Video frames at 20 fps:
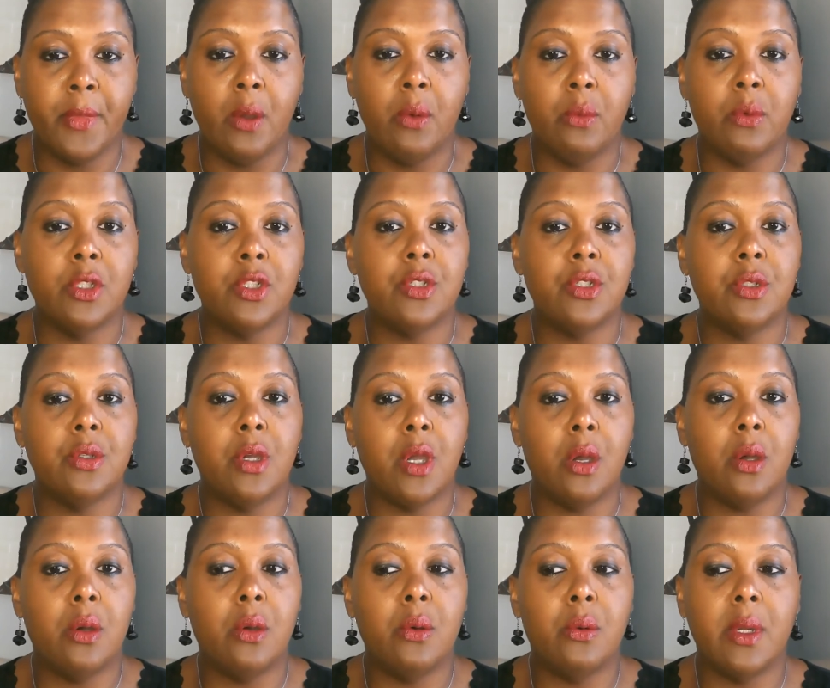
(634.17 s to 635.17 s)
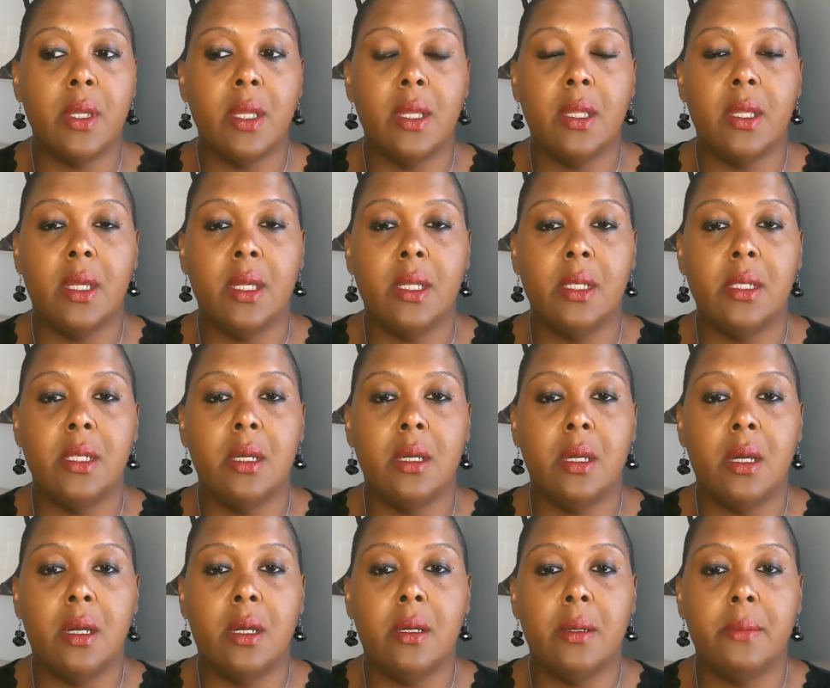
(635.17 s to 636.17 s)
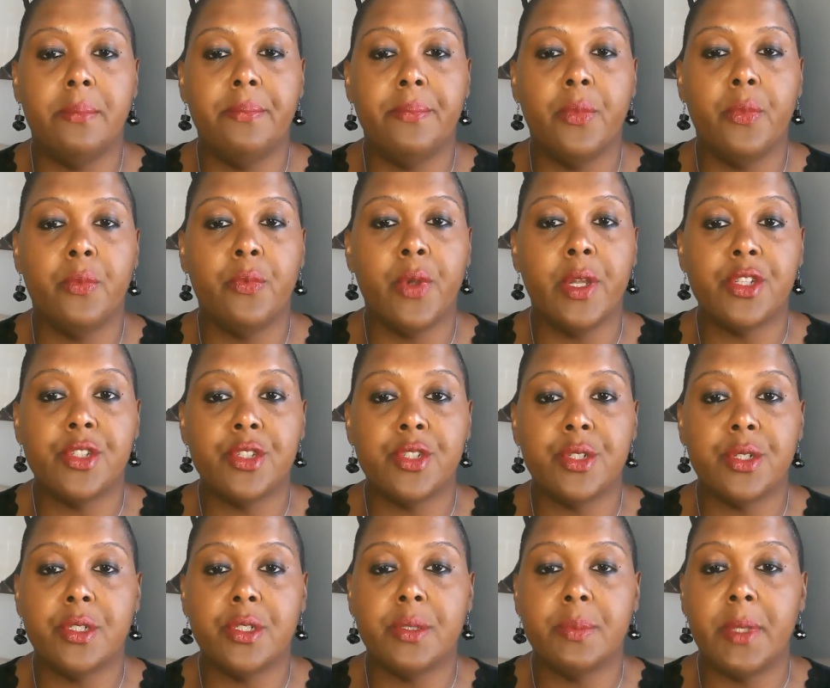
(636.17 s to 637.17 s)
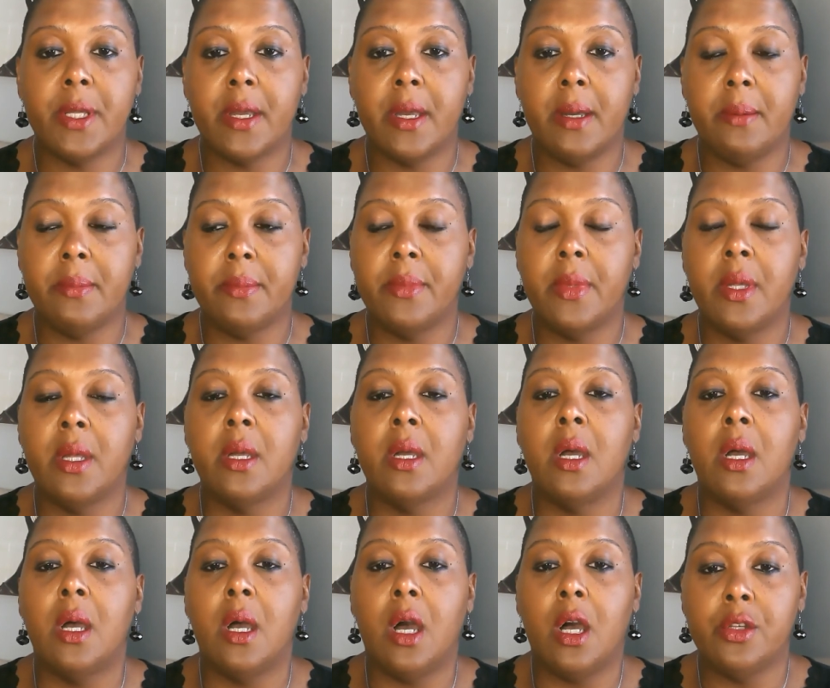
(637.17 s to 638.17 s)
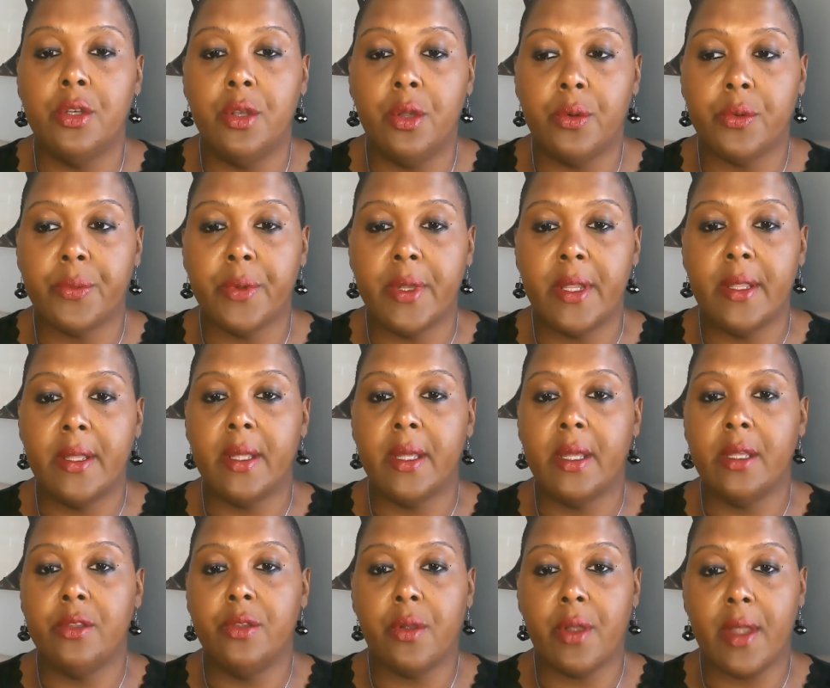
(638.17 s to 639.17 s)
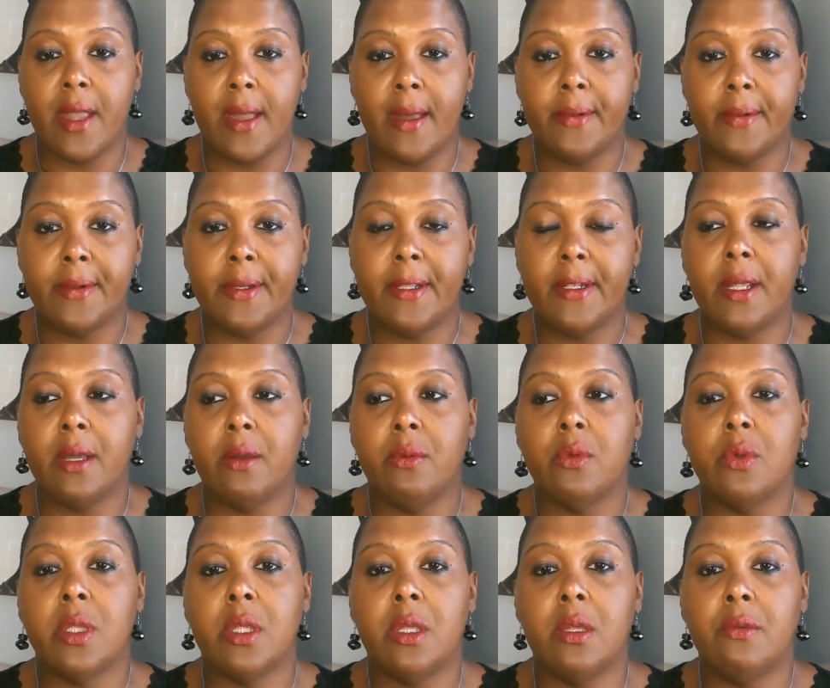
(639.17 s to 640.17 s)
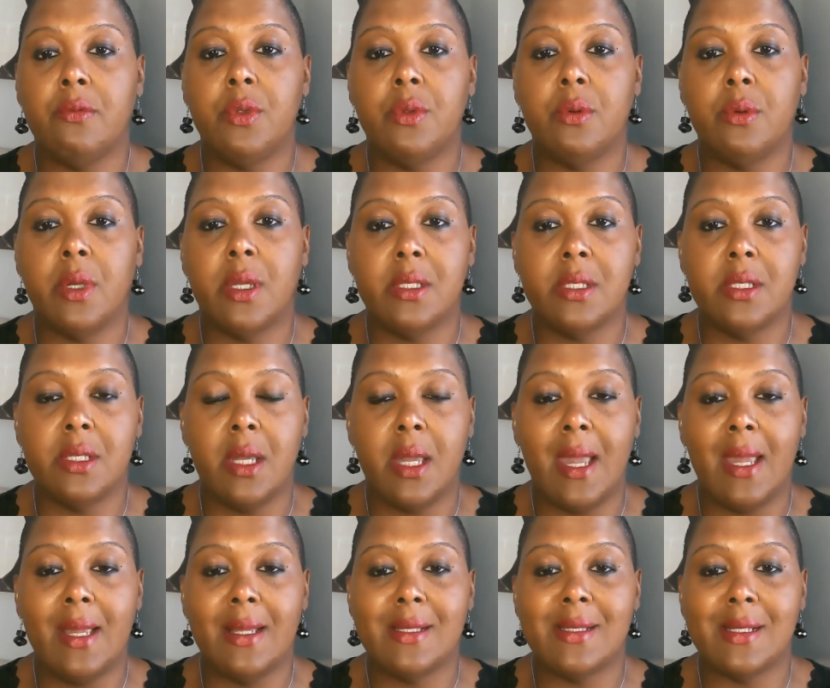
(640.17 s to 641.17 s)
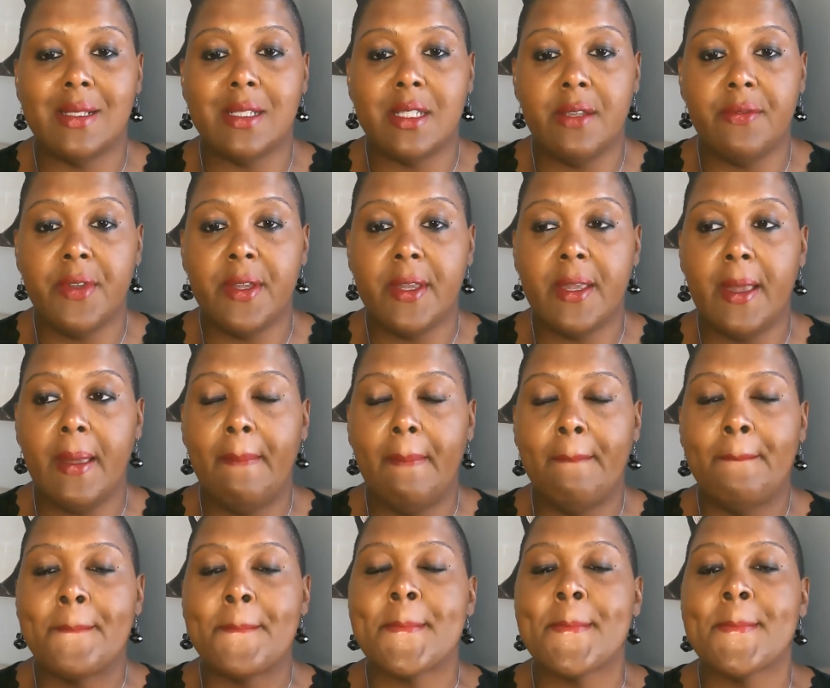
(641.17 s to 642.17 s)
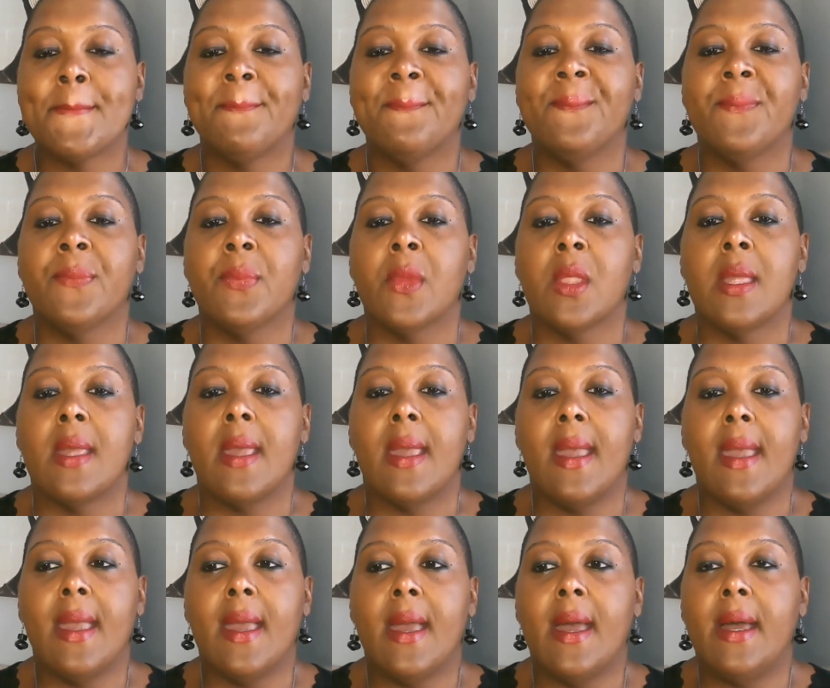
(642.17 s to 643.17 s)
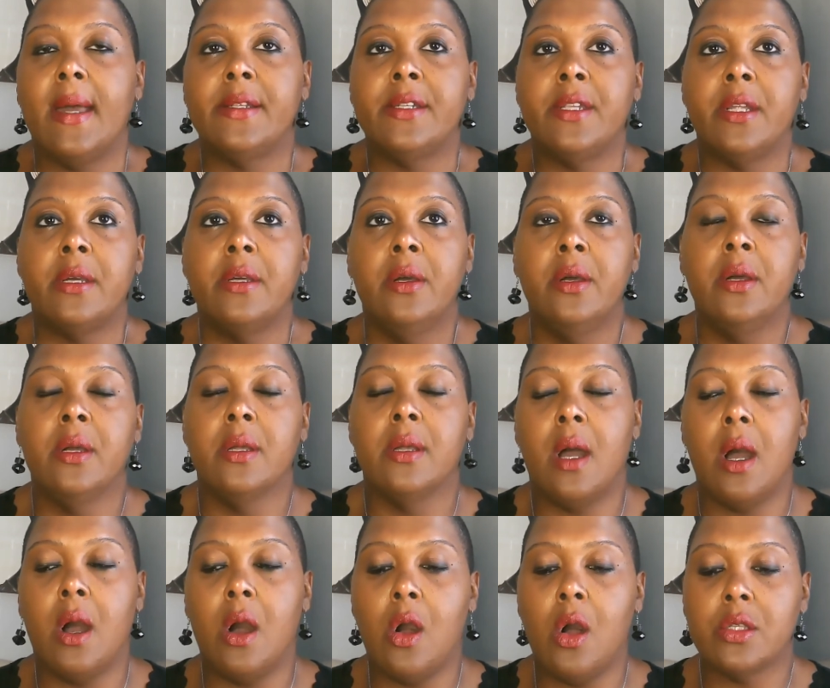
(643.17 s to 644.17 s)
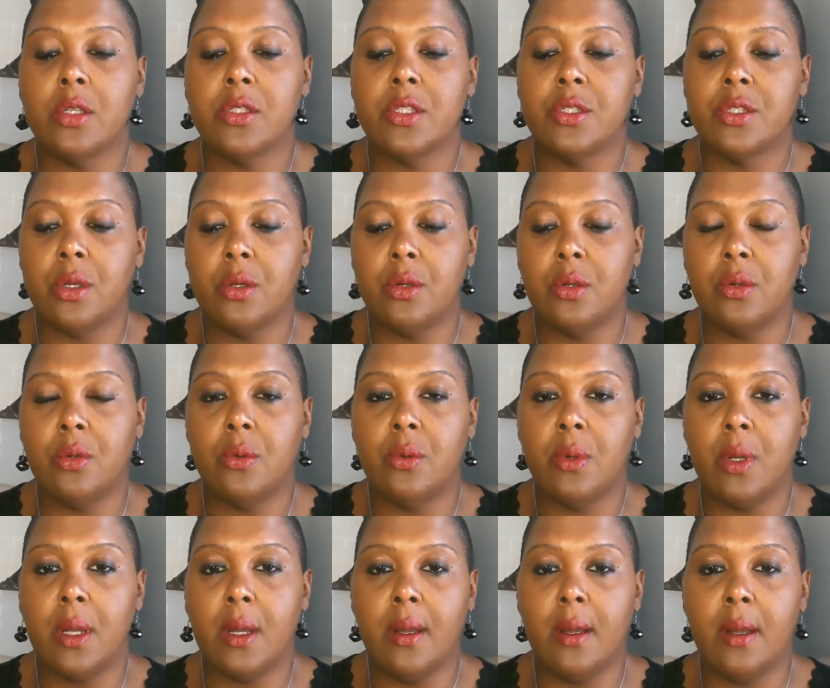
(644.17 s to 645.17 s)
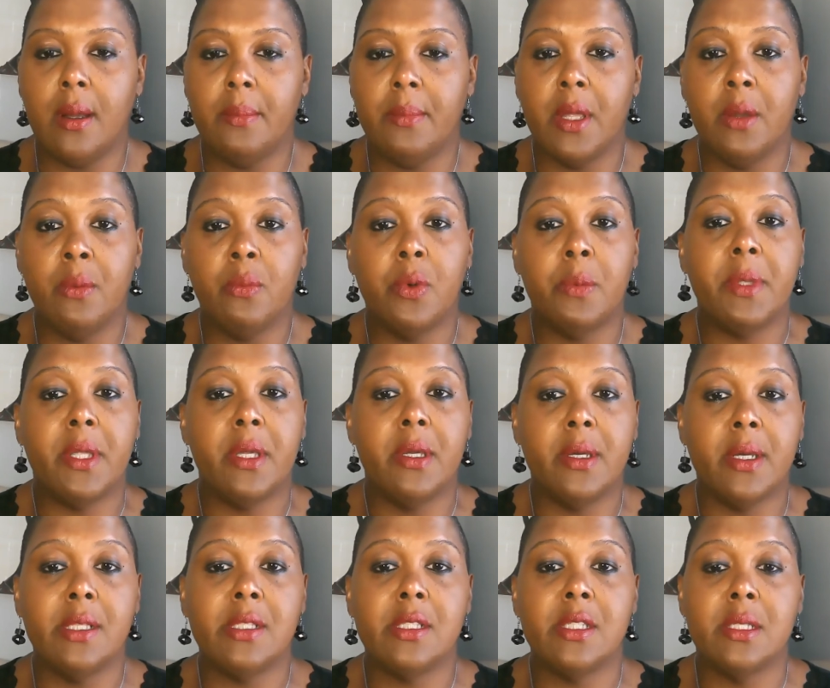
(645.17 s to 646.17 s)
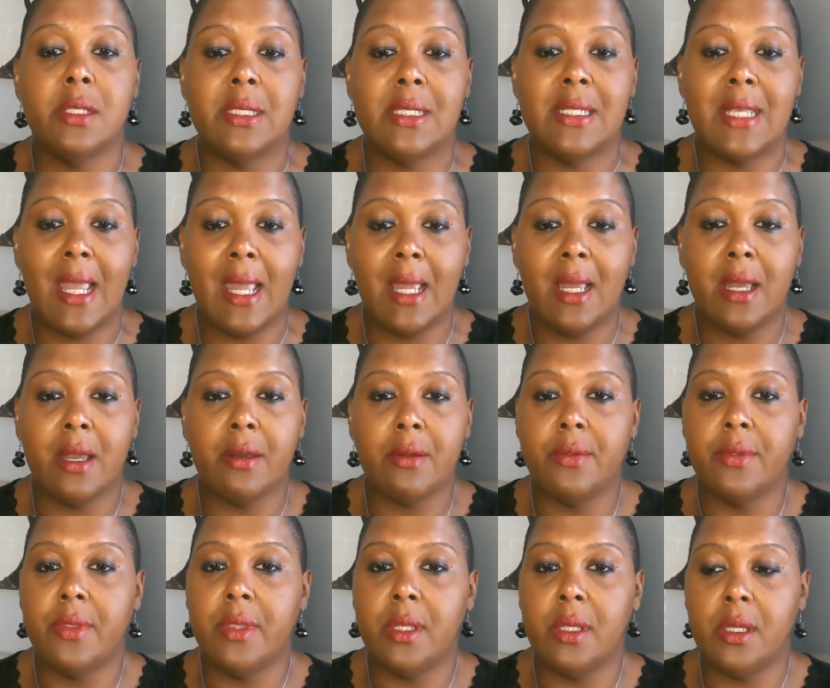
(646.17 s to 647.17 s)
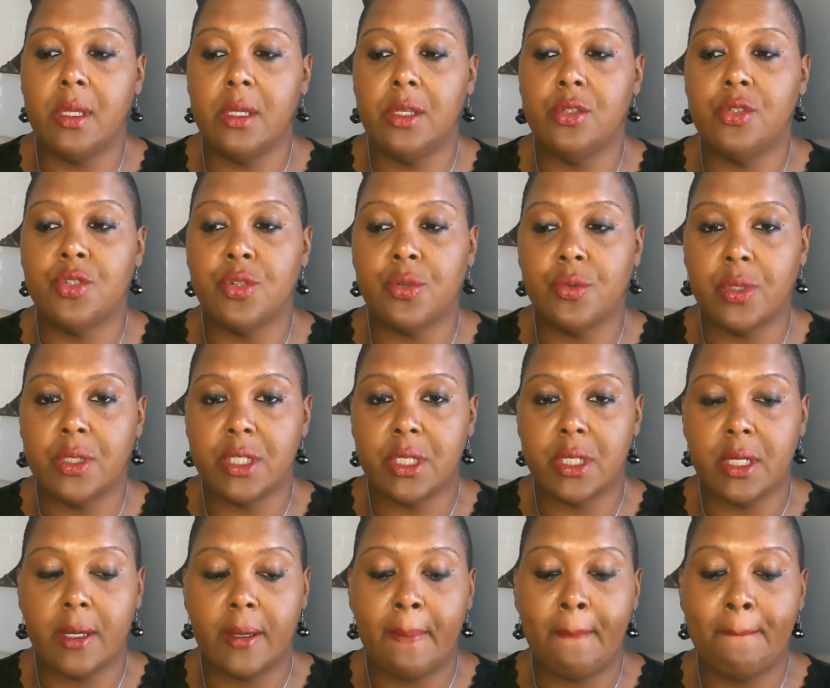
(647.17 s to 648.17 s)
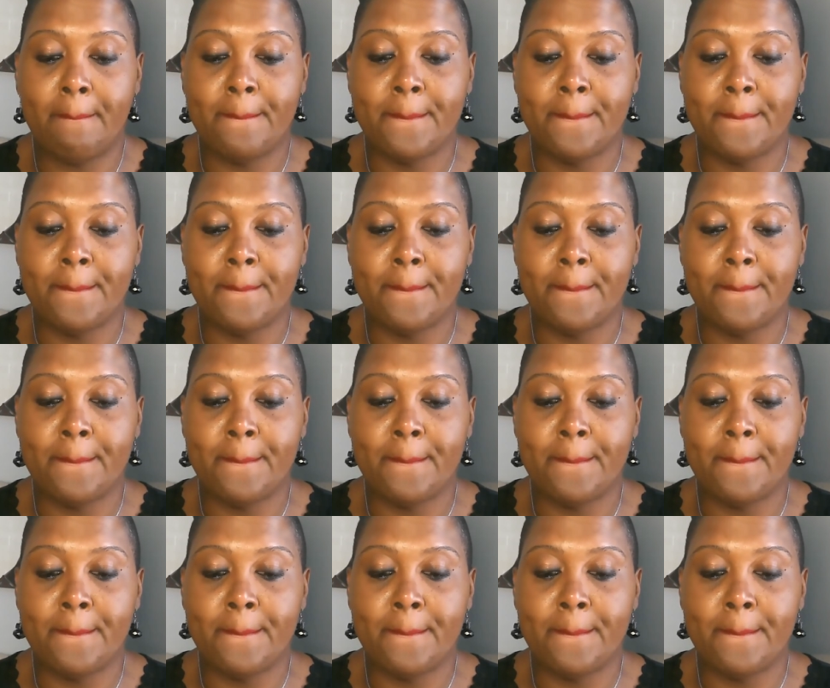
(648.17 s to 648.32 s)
once you go and register to become a notary in your county. They will give you a certificate. And also, it would be good to take the Georgia